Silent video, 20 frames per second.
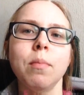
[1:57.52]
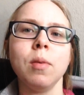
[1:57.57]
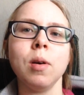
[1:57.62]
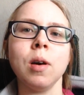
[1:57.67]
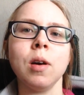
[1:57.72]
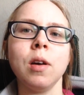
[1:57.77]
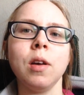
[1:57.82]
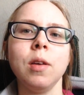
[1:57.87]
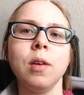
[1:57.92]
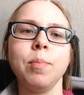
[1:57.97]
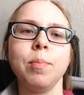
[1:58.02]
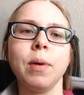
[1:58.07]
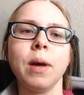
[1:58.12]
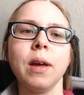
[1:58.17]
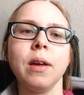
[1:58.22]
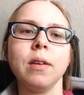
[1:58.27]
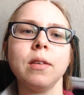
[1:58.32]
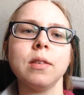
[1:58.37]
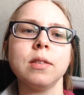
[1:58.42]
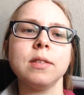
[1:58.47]
my
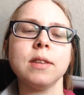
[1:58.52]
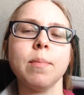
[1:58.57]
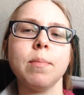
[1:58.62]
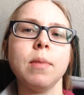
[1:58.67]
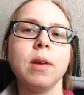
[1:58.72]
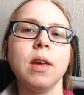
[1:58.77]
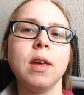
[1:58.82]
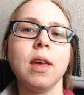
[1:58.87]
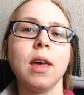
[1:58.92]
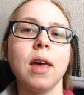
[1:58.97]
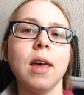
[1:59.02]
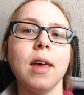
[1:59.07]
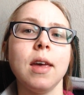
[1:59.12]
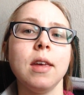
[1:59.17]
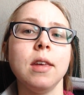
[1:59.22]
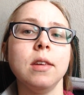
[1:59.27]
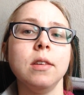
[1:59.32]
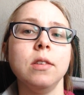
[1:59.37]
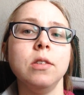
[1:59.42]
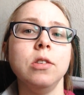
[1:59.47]
bank sent me
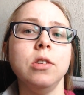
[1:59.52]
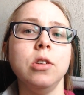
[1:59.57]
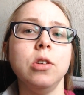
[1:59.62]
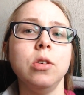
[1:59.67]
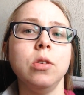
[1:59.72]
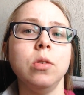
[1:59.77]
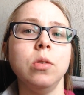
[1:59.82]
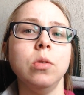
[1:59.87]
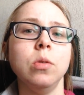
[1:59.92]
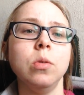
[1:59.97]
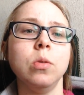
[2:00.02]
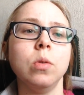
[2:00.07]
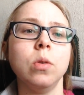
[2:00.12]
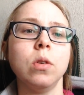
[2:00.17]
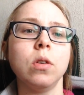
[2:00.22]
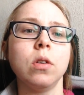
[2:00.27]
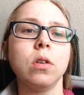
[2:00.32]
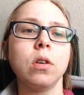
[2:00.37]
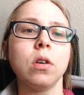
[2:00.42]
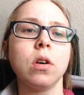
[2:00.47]
a new
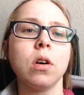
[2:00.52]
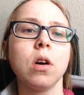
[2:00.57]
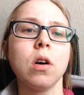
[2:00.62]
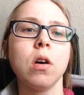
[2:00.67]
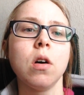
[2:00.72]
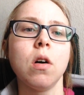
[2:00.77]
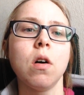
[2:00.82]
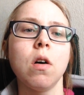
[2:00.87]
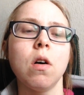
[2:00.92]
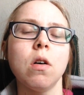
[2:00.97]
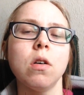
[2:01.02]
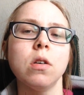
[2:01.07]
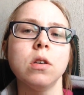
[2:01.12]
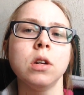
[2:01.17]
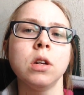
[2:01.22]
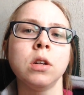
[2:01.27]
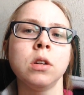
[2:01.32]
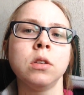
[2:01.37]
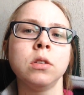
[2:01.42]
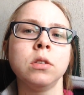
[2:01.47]

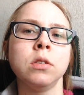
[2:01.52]
card